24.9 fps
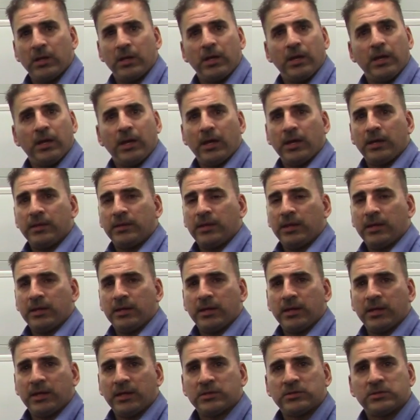then
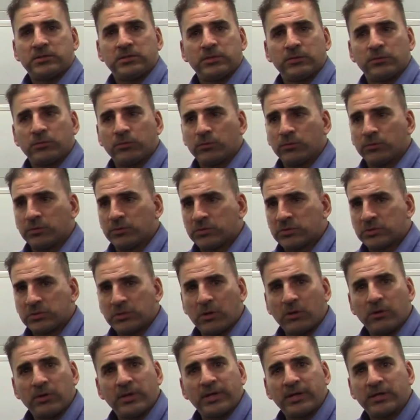it
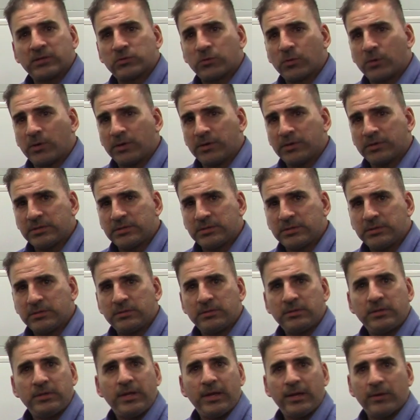slowly gets
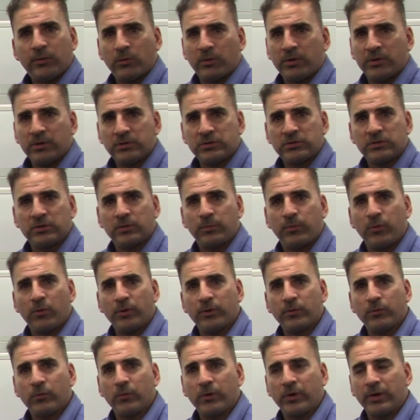worse and worse to the
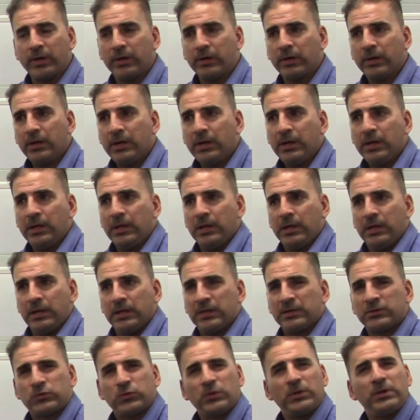point where
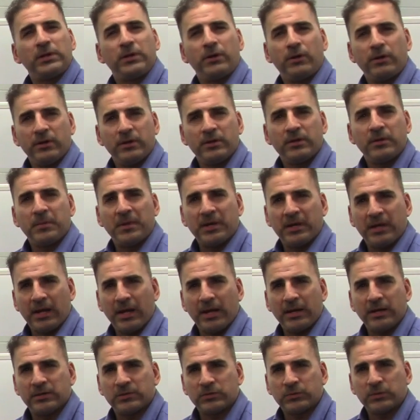it's really hurting them at
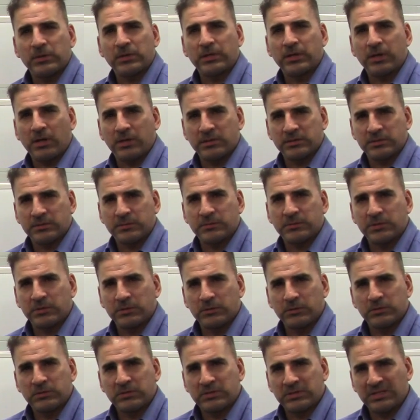night. It's really causing them to
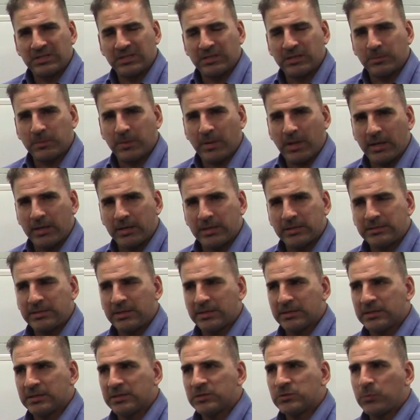lose sleep. And it's
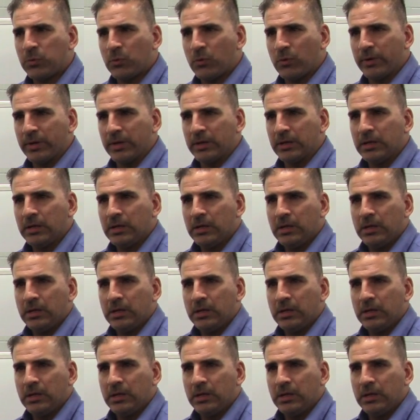at this point